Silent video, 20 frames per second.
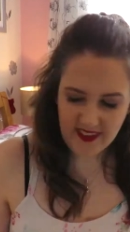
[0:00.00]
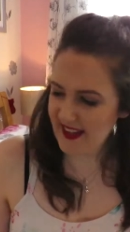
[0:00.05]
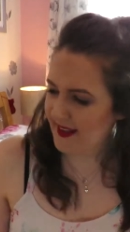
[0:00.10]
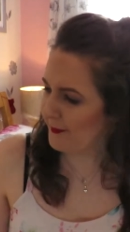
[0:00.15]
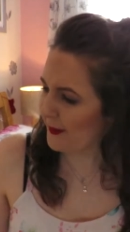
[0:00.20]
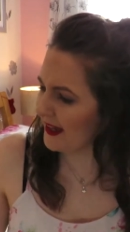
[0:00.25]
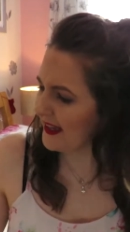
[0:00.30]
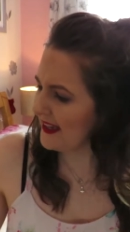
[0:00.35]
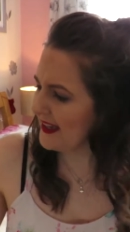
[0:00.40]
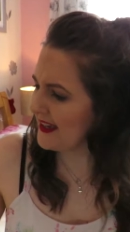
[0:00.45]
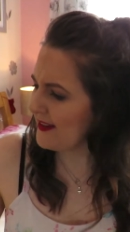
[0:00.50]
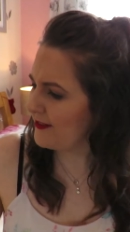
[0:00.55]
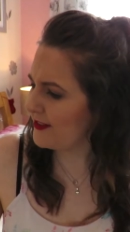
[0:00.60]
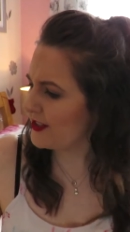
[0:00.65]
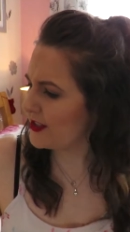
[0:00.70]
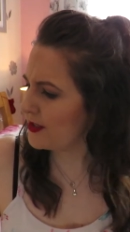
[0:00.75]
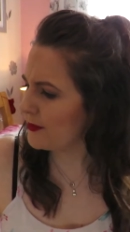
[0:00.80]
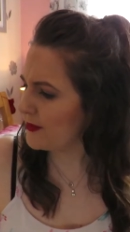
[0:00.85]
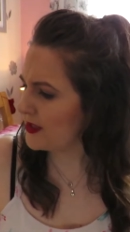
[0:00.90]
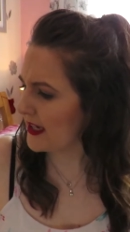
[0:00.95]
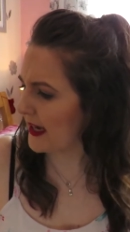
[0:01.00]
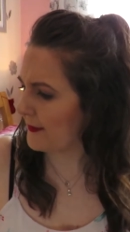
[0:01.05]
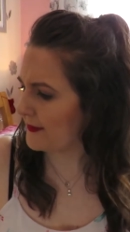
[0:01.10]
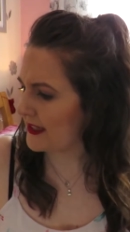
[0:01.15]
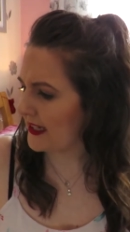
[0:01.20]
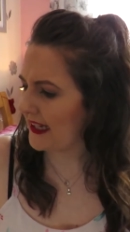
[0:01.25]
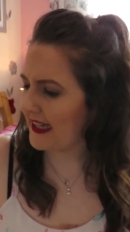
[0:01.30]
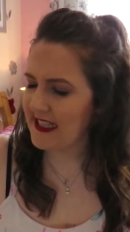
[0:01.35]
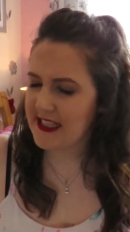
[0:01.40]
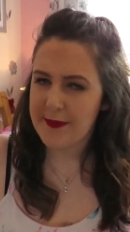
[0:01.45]
I might even,
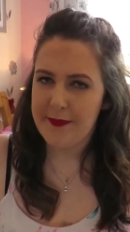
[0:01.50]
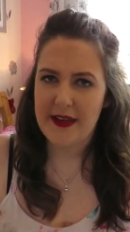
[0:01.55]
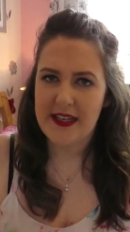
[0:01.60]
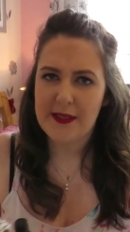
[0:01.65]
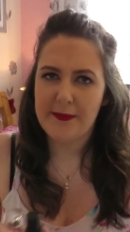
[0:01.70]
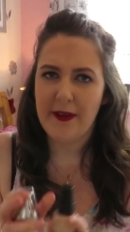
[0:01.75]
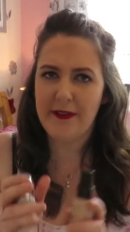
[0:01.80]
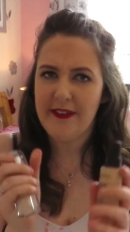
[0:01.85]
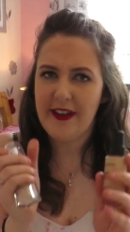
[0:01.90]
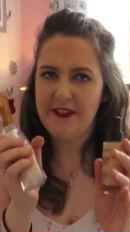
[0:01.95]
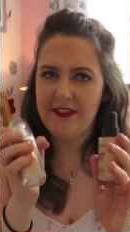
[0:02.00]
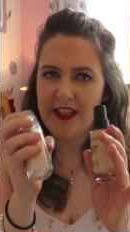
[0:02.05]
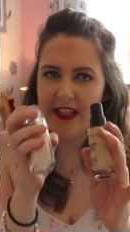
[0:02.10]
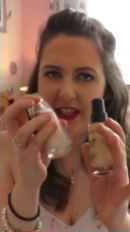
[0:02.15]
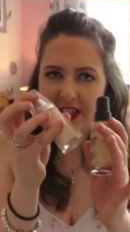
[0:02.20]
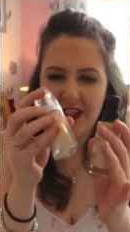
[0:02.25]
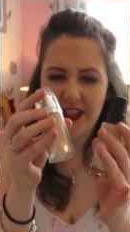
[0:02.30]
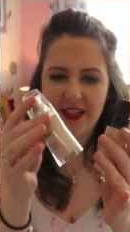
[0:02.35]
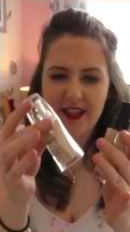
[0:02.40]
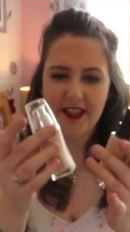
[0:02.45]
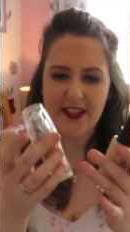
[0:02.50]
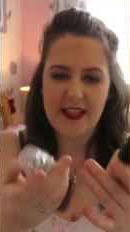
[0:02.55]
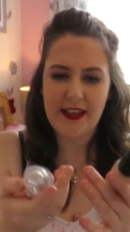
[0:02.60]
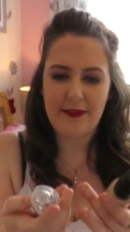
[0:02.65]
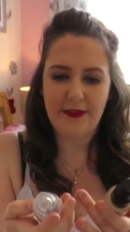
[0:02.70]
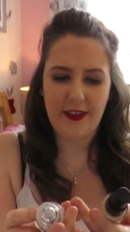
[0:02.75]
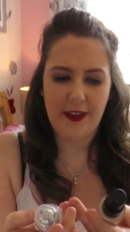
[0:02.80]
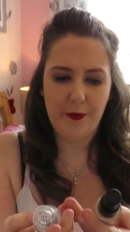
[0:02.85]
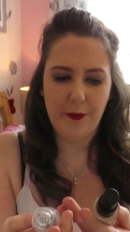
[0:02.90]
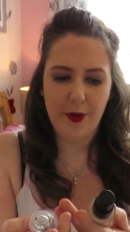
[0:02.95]
sometimes I like to mix my foundations
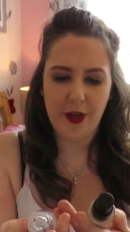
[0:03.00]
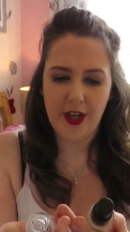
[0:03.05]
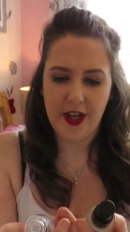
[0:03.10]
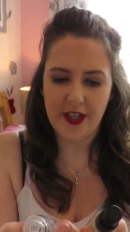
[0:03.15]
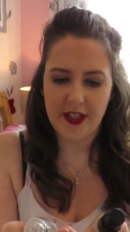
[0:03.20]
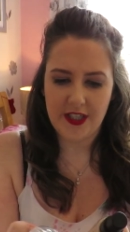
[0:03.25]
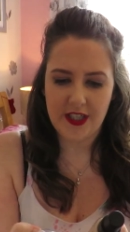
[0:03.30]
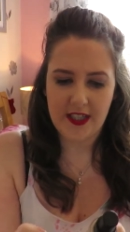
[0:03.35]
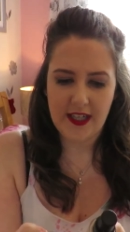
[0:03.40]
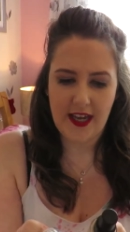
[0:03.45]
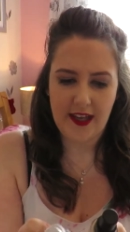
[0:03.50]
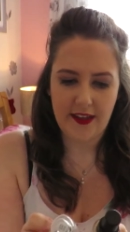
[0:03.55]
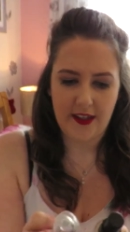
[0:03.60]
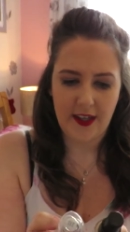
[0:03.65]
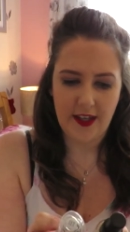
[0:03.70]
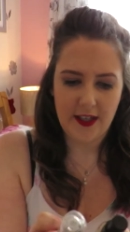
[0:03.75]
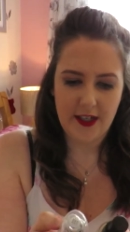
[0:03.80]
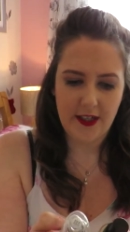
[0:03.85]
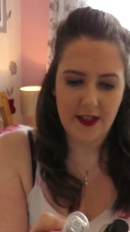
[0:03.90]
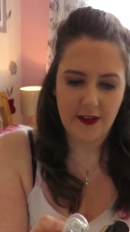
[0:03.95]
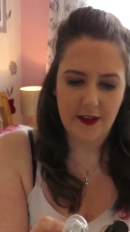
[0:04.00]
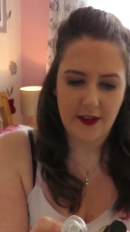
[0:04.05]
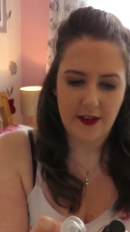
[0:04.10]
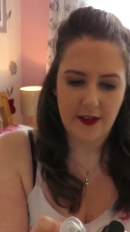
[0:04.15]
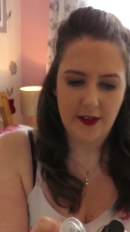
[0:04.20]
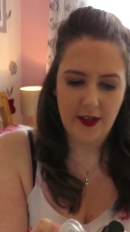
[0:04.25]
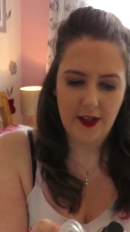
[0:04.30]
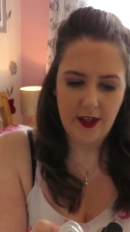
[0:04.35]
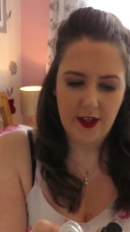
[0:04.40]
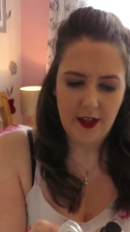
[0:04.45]
if they work together, you know,
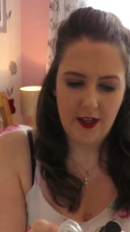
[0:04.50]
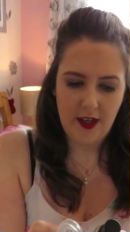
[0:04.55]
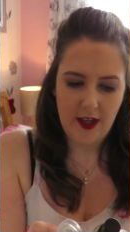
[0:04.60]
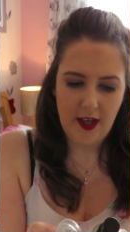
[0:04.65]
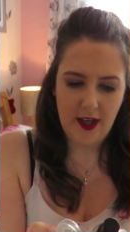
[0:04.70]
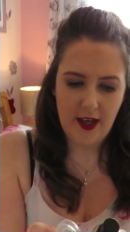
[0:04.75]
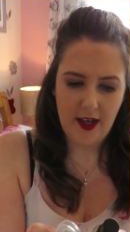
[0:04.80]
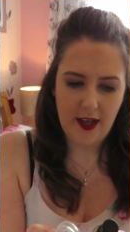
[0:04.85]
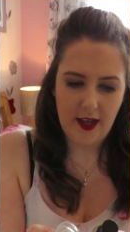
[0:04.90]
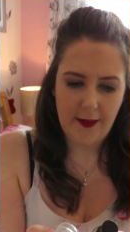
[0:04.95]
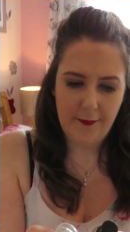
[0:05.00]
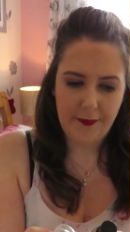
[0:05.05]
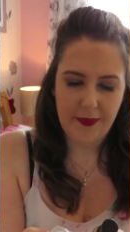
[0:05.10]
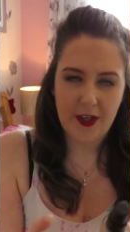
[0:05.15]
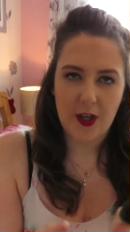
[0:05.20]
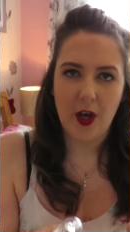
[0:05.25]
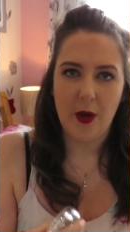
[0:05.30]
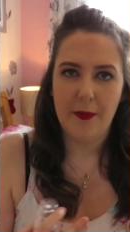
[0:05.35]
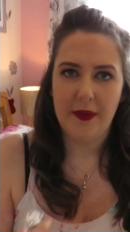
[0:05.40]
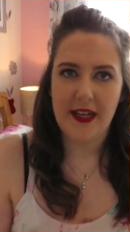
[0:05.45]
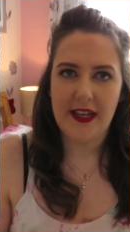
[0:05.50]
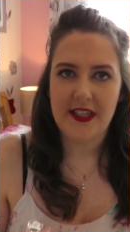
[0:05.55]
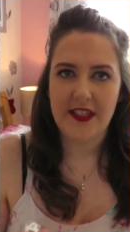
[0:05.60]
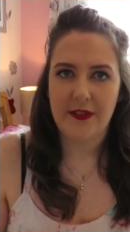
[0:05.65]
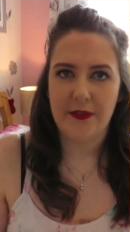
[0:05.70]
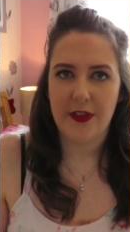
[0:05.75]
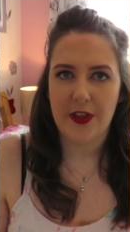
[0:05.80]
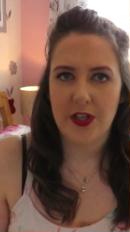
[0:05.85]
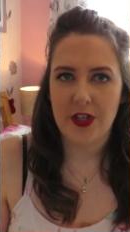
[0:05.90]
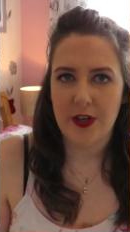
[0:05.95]
the
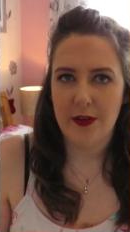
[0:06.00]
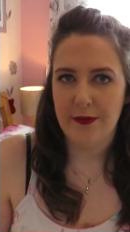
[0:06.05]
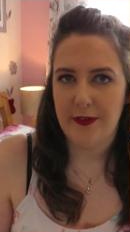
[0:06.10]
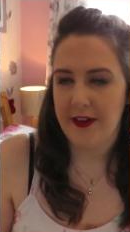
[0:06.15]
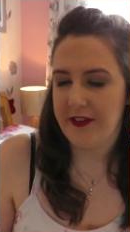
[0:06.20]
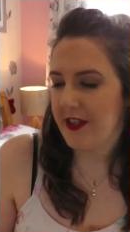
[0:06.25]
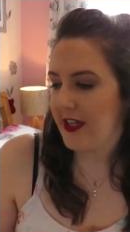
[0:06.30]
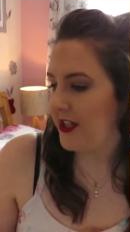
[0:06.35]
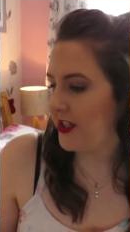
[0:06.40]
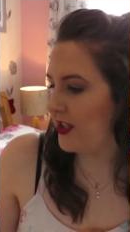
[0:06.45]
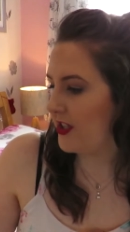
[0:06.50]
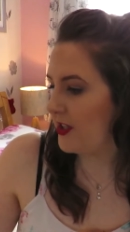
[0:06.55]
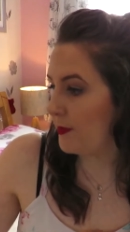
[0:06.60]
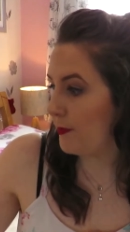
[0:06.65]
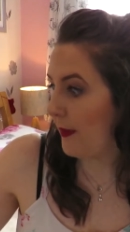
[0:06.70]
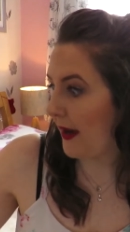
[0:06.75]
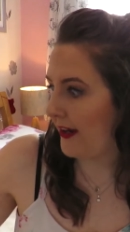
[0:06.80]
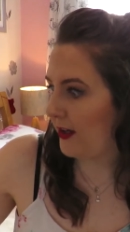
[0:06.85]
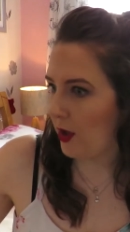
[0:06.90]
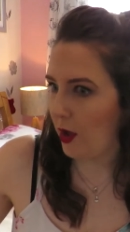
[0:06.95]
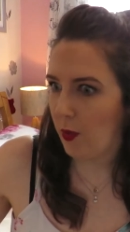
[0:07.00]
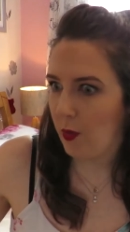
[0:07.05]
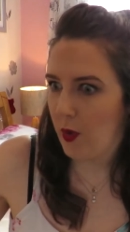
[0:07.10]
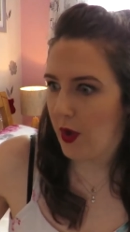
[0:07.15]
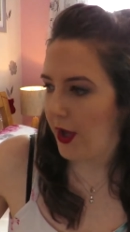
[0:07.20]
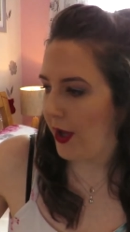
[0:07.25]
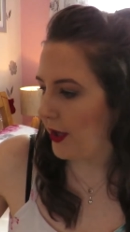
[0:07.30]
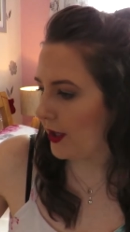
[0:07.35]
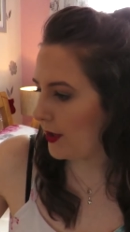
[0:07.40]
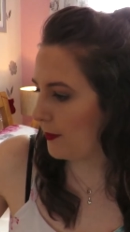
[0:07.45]
combination of the 2 foundations might not
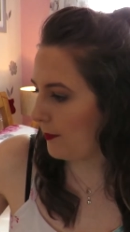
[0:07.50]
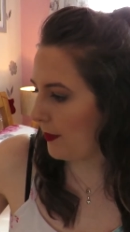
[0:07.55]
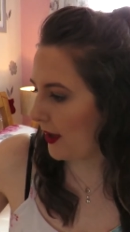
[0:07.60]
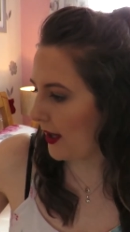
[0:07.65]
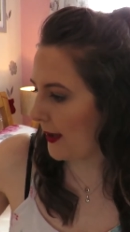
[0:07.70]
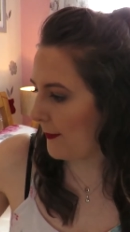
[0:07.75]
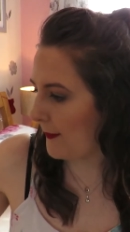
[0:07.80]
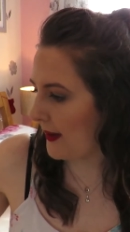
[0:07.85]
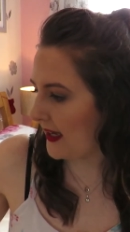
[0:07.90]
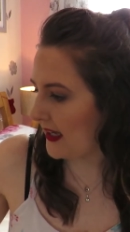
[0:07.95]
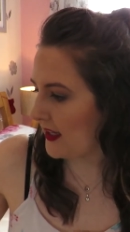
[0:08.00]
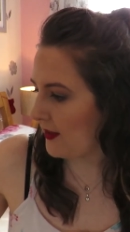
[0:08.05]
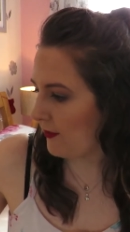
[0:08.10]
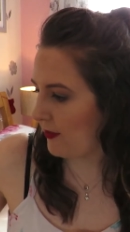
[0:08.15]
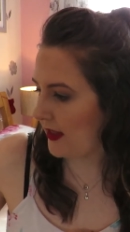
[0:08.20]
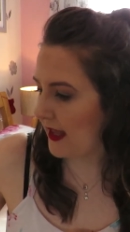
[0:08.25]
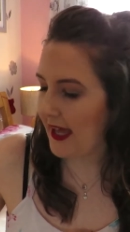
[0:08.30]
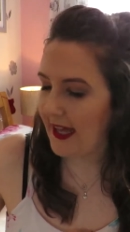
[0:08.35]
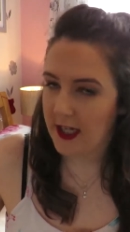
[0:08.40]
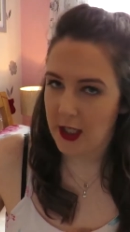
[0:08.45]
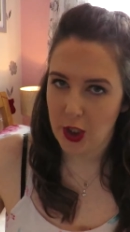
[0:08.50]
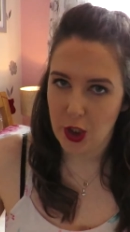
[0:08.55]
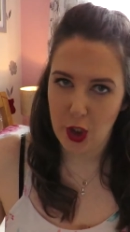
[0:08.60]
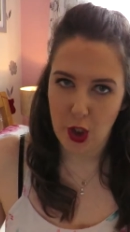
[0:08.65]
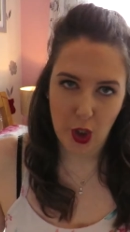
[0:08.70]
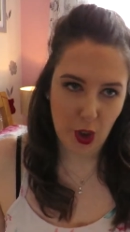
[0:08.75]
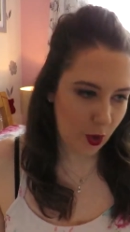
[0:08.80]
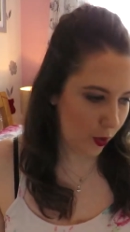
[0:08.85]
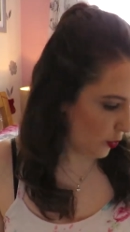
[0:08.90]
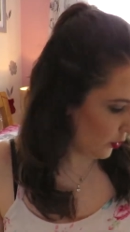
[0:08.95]
work, but I might give that a
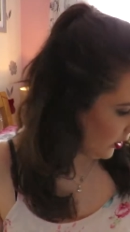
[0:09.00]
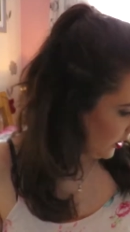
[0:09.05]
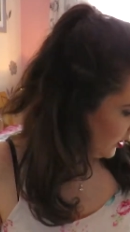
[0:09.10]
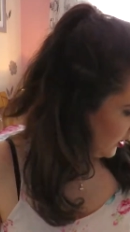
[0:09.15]
go.